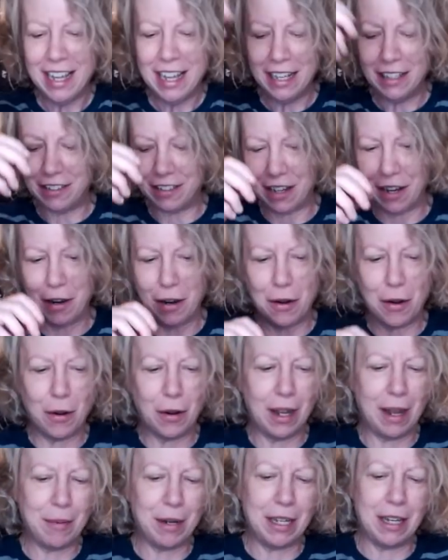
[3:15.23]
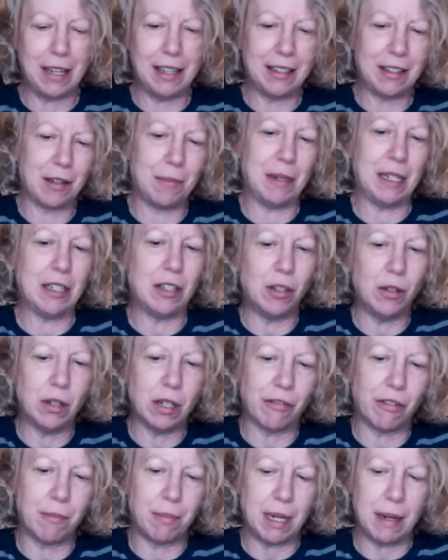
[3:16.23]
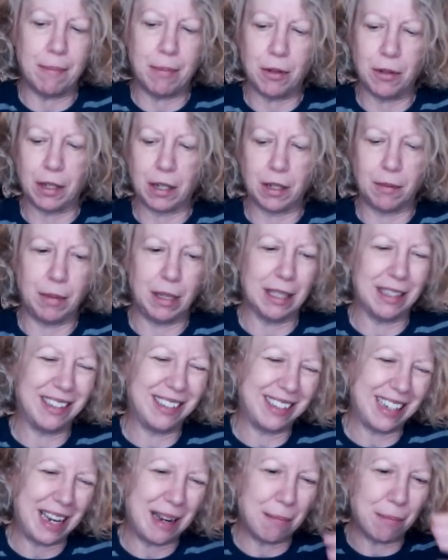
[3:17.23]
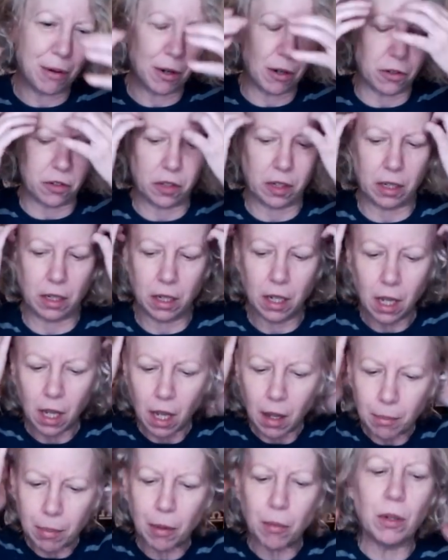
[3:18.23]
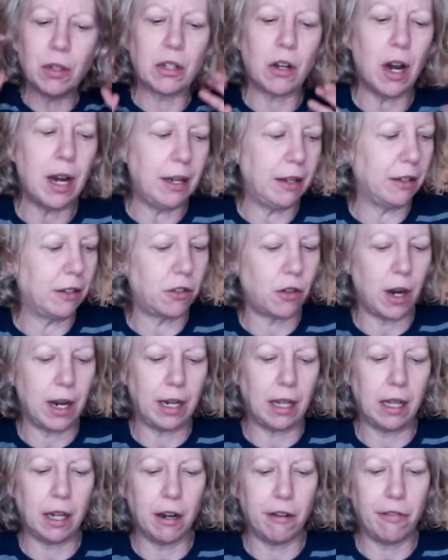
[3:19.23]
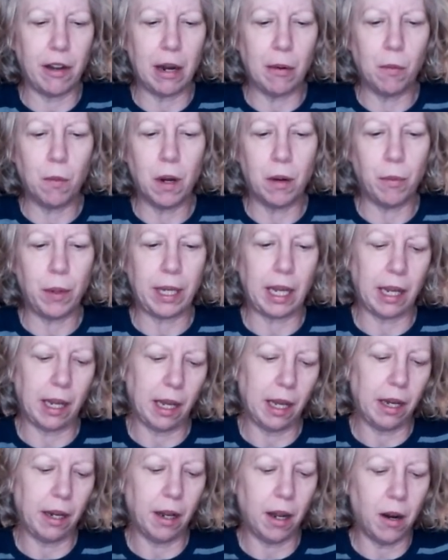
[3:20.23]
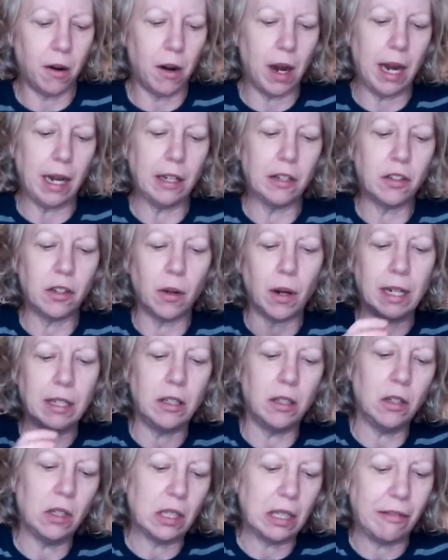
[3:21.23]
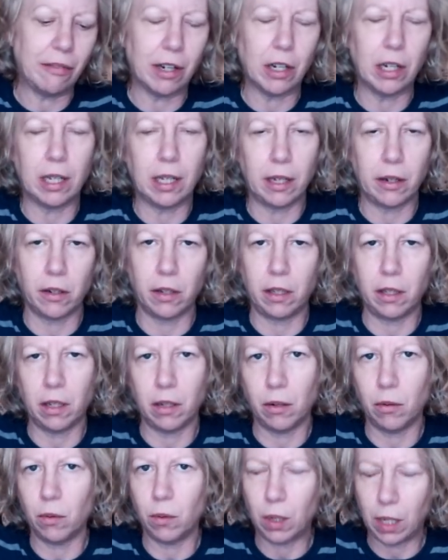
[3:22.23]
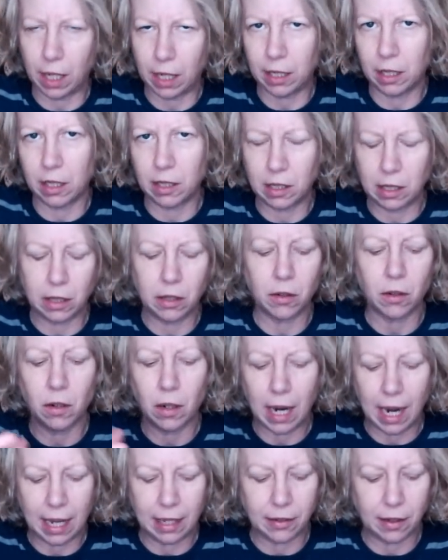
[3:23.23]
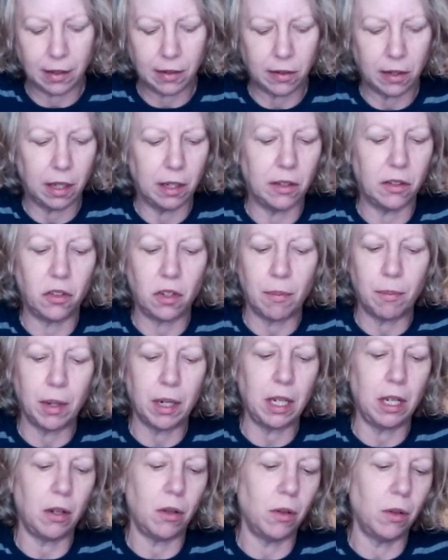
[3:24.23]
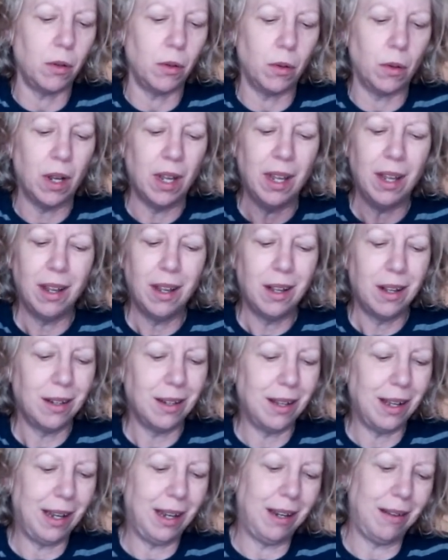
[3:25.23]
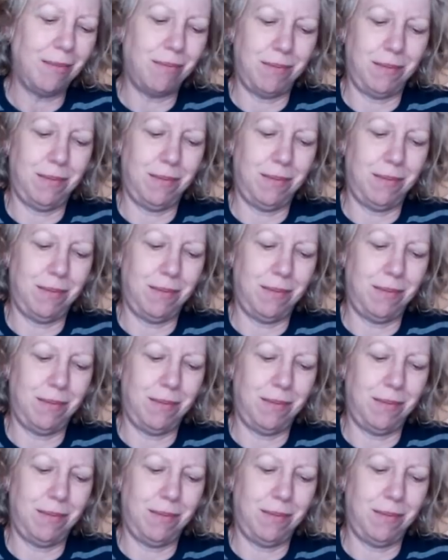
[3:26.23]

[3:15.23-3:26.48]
So I mean, these could be two different people, it could be the same person, but we'll try and clarify what we can. All right, so I do see very clearly though in the center, as I said, somebody who like